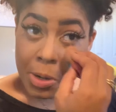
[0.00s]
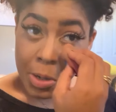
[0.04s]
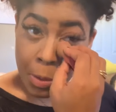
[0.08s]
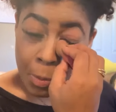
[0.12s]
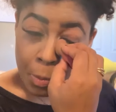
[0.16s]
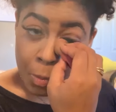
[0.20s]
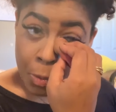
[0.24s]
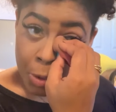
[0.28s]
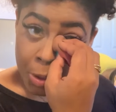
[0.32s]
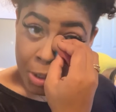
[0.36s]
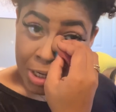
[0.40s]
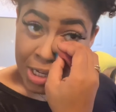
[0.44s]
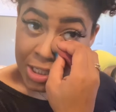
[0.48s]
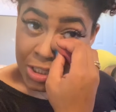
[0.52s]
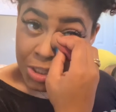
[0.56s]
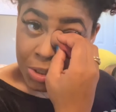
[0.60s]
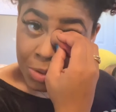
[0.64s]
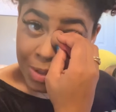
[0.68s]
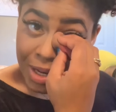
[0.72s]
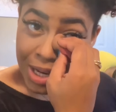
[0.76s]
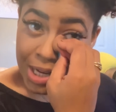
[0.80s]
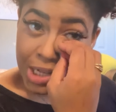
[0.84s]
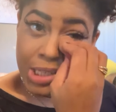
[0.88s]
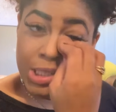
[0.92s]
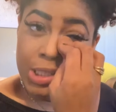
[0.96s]
The more that
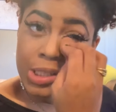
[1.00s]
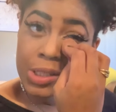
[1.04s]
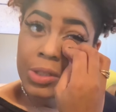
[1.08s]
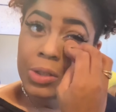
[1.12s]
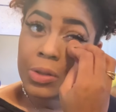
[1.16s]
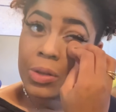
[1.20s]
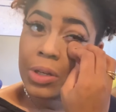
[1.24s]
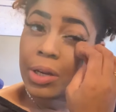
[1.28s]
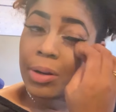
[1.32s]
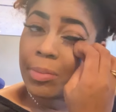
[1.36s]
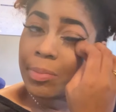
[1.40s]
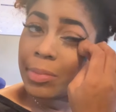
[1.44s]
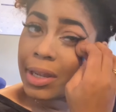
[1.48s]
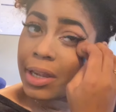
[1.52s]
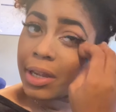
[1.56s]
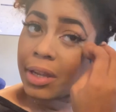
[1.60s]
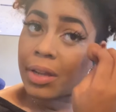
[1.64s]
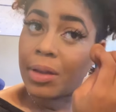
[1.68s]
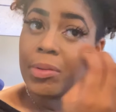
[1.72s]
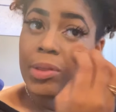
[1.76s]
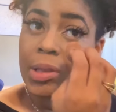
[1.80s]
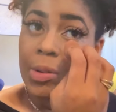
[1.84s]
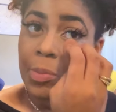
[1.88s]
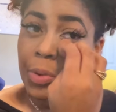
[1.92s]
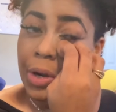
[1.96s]
you actually do your
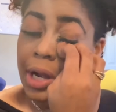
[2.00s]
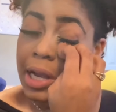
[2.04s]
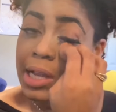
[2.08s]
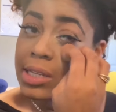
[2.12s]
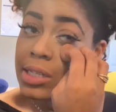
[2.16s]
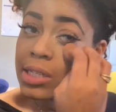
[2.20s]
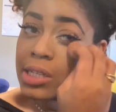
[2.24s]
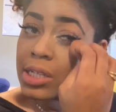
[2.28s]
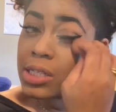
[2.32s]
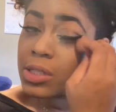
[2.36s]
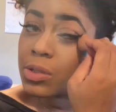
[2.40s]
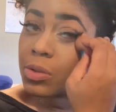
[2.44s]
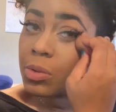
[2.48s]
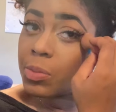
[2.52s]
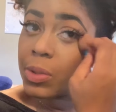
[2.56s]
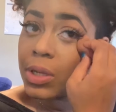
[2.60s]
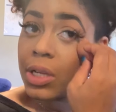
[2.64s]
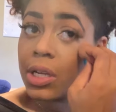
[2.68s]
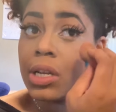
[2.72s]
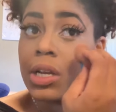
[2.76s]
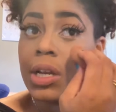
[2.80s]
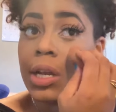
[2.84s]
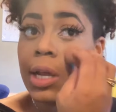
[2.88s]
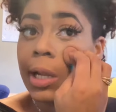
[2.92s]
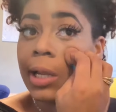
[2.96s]
makeup, the process will
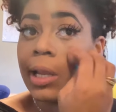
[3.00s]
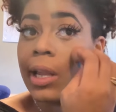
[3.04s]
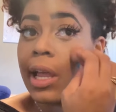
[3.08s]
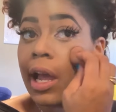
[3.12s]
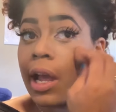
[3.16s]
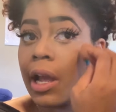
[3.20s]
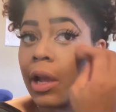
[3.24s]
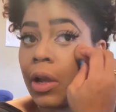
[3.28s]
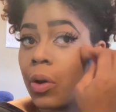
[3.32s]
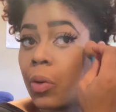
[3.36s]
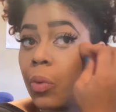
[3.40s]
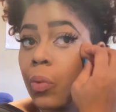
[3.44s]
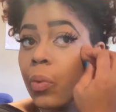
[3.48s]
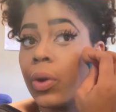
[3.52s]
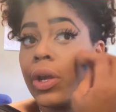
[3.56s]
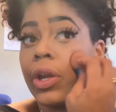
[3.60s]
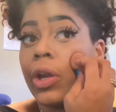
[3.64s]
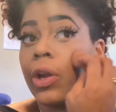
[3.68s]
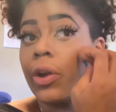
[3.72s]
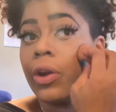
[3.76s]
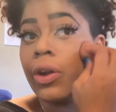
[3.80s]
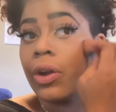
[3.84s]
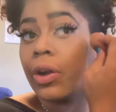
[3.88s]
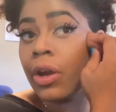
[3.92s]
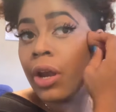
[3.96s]
be a lot
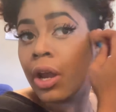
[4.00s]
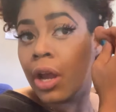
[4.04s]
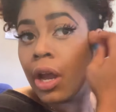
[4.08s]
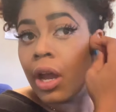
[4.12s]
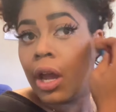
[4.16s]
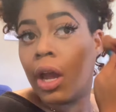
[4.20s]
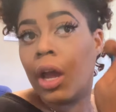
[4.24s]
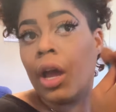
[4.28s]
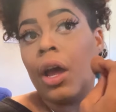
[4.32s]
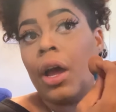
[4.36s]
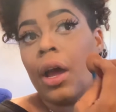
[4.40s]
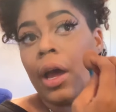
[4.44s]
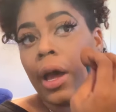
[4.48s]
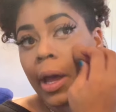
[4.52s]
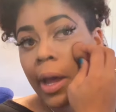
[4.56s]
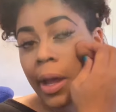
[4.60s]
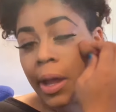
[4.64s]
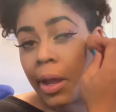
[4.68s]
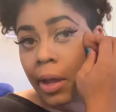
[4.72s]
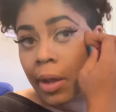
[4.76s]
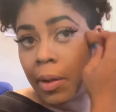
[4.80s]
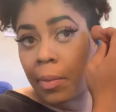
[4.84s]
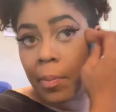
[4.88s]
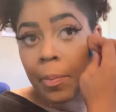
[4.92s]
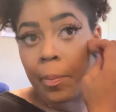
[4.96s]
quicker.
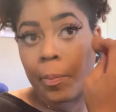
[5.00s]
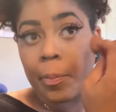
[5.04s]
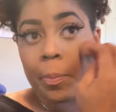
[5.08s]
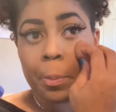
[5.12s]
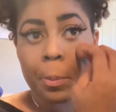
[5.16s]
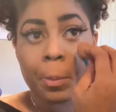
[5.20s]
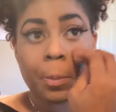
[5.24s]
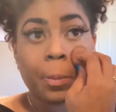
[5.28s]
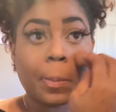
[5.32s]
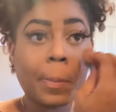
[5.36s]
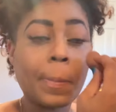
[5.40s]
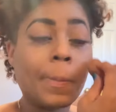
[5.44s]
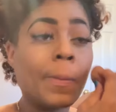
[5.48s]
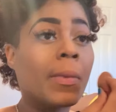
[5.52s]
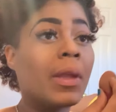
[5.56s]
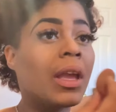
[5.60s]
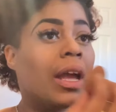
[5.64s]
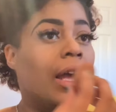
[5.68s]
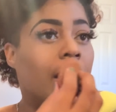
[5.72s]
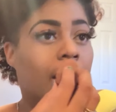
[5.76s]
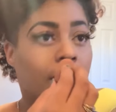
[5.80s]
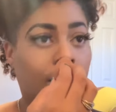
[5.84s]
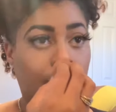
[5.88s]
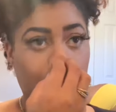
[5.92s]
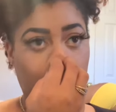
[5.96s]

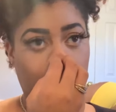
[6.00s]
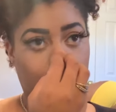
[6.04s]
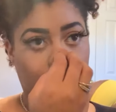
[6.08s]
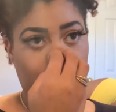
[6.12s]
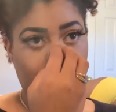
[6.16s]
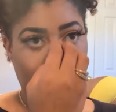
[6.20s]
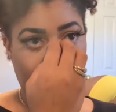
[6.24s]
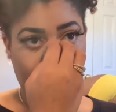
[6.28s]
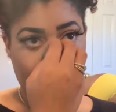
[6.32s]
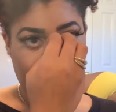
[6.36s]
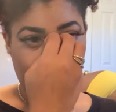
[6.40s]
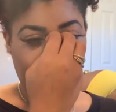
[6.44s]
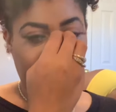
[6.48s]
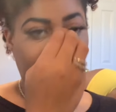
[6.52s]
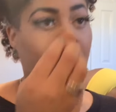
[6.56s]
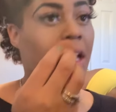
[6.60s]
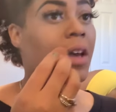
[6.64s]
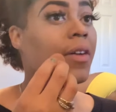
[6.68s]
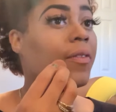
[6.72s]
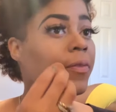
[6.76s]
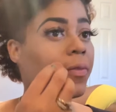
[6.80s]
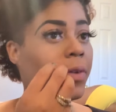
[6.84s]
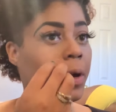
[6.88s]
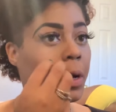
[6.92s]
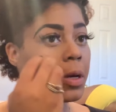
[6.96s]

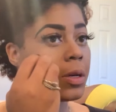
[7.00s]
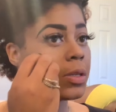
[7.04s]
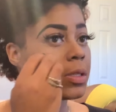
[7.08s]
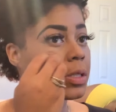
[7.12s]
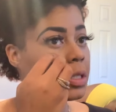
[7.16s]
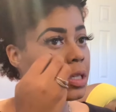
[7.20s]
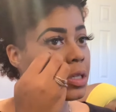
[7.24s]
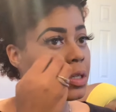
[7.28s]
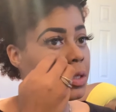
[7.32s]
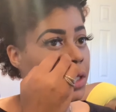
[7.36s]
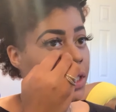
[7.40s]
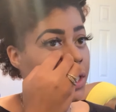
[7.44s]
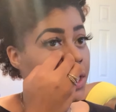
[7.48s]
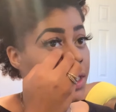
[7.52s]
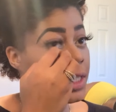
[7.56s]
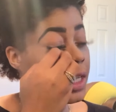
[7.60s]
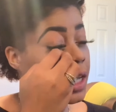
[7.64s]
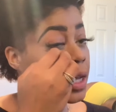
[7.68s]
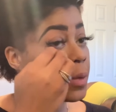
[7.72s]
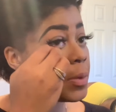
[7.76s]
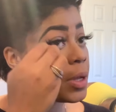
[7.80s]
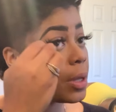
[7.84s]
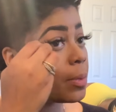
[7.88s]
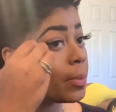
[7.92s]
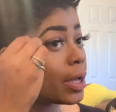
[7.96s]
At first, it used to
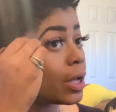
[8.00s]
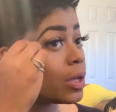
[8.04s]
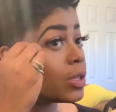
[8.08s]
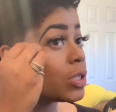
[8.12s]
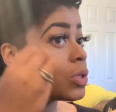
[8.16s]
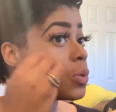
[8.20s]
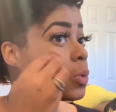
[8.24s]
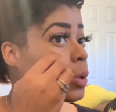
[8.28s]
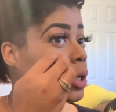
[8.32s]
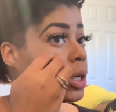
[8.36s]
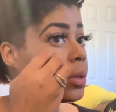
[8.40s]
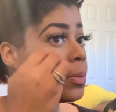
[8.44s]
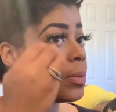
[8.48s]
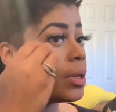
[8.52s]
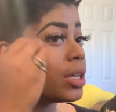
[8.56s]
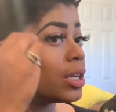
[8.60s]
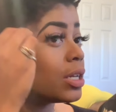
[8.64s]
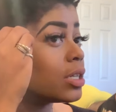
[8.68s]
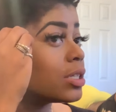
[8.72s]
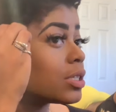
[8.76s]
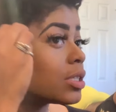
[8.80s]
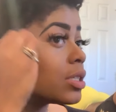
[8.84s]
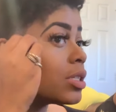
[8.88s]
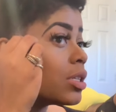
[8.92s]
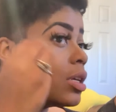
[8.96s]
take me about 20
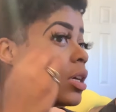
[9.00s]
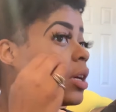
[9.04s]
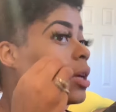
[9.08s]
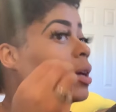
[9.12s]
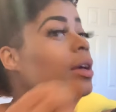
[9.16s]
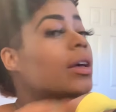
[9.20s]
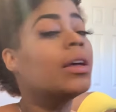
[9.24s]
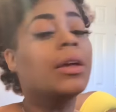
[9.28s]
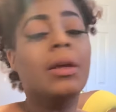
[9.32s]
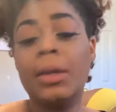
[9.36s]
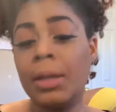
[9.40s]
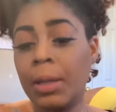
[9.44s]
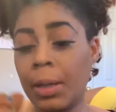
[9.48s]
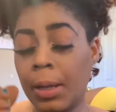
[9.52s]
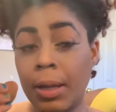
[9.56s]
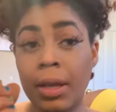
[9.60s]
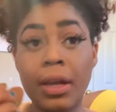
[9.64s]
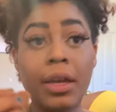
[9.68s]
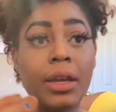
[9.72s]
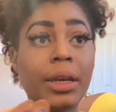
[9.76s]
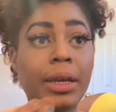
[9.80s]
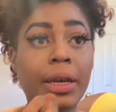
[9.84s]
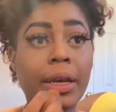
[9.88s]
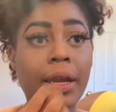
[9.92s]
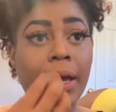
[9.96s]
minutes.
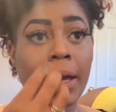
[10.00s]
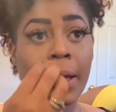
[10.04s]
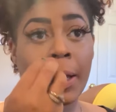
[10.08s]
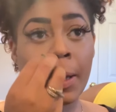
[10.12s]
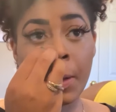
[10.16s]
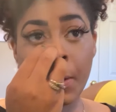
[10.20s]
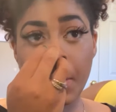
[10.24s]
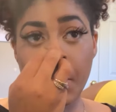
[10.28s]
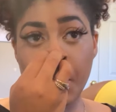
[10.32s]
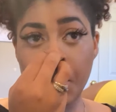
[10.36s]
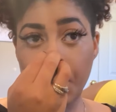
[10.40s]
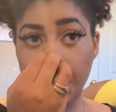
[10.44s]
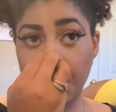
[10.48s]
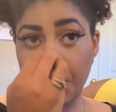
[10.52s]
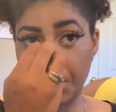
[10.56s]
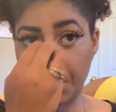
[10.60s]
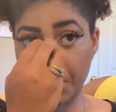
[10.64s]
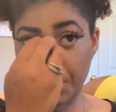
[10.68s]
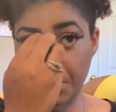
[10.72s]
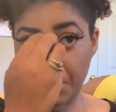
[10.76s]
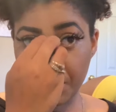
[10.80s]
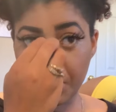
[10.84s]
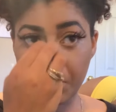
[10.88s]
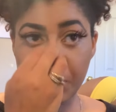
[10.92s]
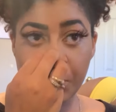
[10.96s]
Now,
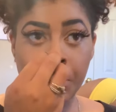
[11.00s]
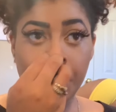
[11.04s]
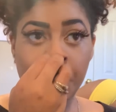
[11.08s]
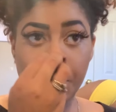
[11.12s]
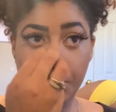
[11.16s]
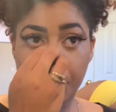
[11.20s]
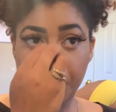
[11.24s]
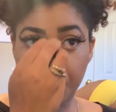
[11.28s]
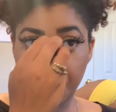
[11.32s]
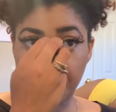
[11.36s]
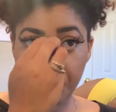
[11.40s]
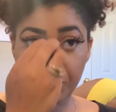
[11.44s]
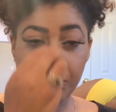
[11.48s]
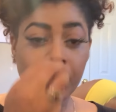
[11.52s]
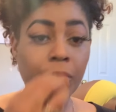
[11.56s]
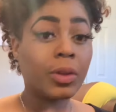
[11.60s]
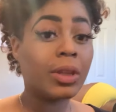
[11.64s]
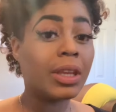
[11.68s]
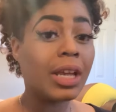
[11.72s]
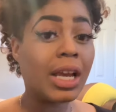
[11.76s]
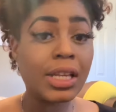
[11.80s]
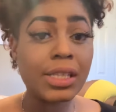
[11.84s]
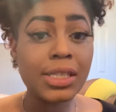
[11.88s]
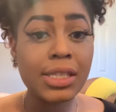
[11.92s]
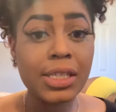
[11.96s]

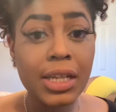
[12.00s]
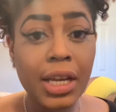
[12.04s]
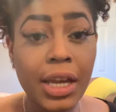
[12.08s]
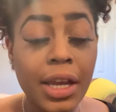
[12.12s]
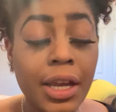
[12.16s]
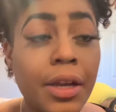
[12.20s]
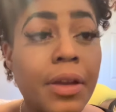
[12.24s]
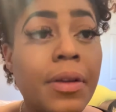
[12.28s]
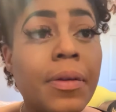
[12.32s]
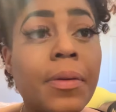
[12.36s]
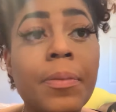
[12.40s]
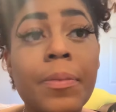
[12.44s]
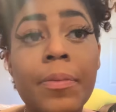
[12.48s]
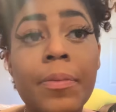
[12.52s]
not today.